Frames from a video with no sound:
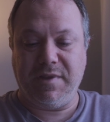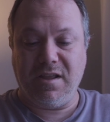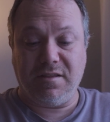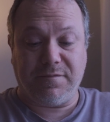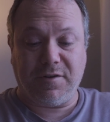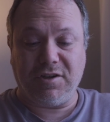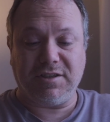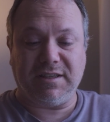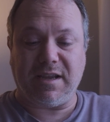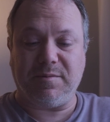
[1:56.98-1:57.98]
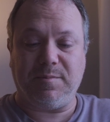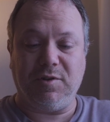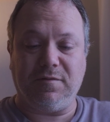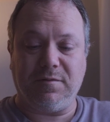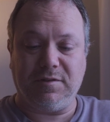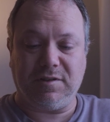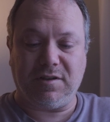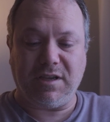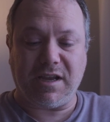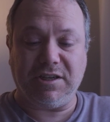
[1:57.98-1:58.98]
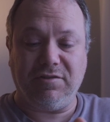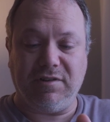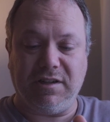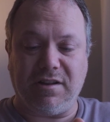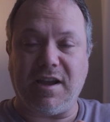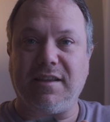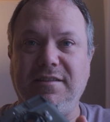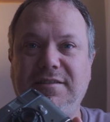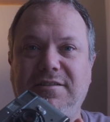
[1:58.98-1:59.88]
The focus tab is beautiful, so I actually really like this